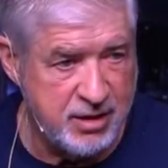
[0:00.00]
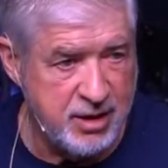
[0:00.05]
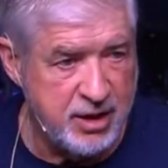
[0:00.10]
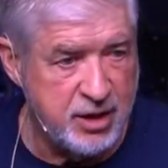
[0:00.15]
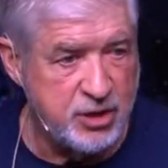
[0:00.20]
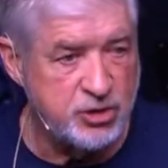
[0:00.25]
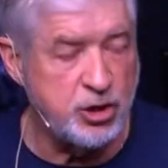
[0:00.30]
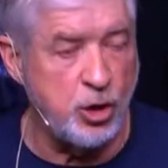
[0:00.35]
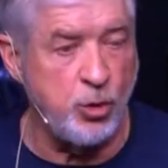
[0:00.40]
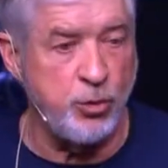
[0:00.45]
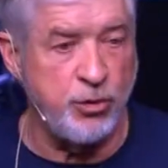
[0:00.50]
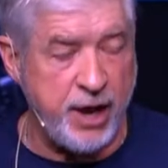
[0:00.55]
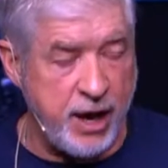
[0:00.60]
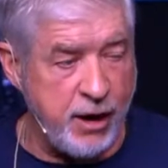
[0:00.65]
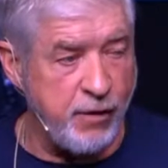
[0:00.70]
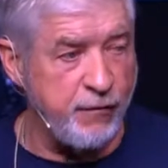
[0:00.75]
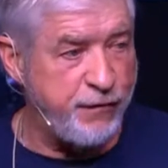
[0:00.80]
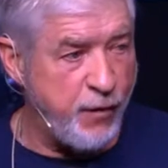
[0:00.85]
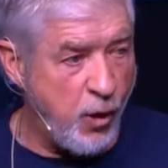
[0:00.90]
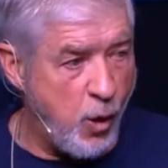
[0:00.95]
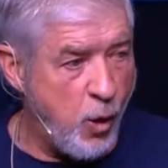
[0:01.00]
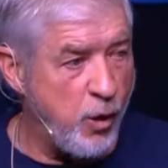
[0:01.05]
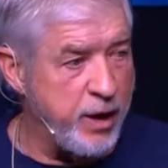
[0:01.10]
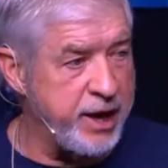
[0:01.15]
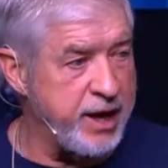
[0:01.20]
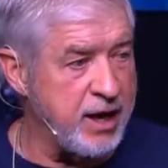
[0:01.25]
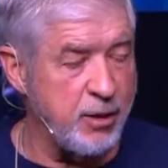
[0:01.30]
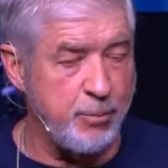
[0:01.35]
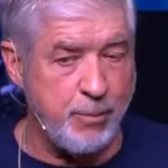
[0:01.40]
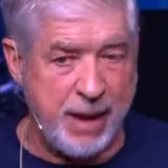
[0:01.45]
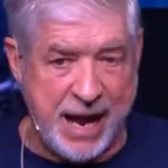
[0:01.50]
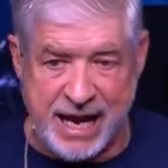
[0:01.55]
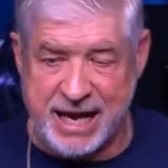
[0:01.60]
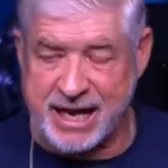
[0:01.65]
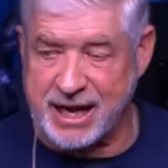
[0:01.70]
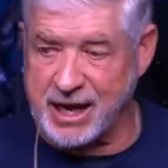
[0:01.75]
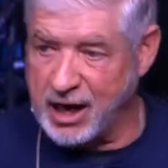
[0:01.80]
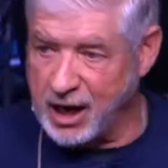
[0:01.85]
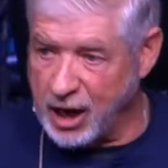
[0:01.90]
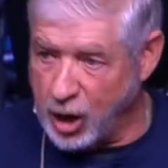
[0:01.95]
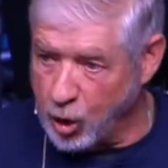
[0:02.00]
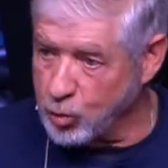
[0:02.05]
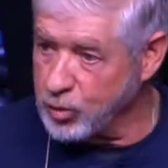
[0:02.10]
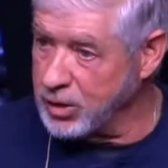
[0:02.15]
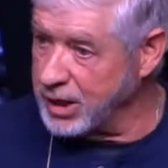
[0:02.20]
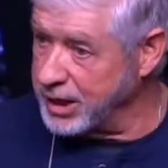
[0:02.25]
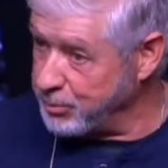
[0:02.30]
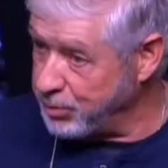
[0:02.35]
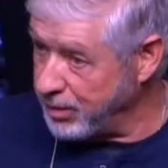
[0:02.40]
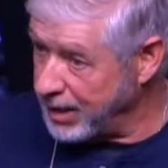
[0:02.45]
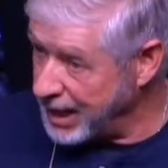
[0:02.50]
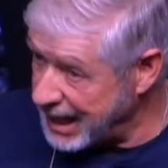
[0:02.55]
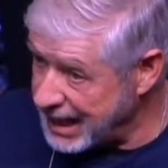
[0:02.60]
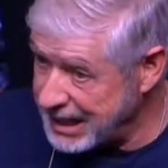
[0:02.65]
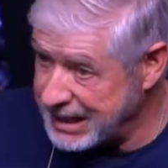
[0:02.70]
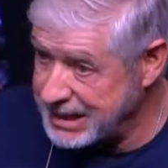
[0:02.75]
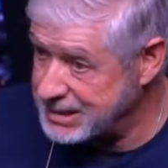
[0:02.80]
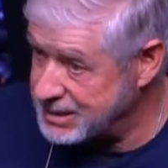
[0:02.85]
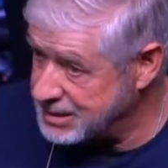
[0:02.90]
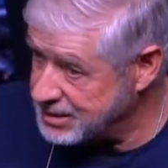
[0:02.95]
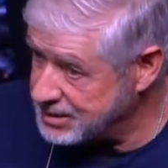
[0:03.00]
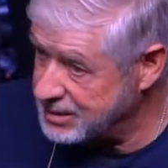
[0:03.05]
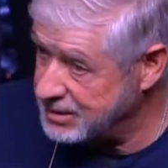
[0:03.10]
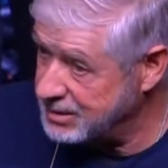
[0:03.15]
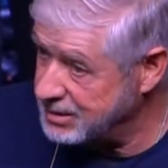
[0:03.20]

So, therefore, it'll make it a lonely place.